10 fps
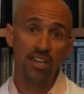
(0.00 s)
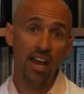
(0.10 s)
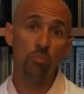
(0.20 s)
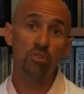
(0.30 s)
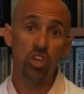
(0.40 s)

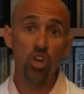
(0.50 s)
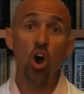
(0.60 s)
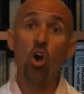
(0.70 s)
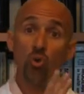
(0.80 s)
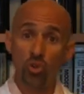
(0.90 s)
to help us
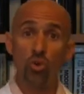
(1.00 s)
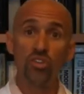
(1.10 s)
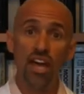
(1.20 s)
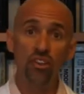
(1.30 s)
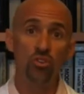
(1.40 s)
go
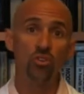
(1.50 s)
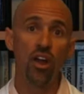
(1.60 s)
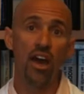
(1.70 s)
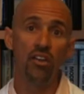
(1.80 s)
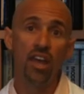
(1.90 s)
towards that new
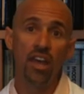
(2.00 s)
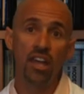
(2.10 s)
ground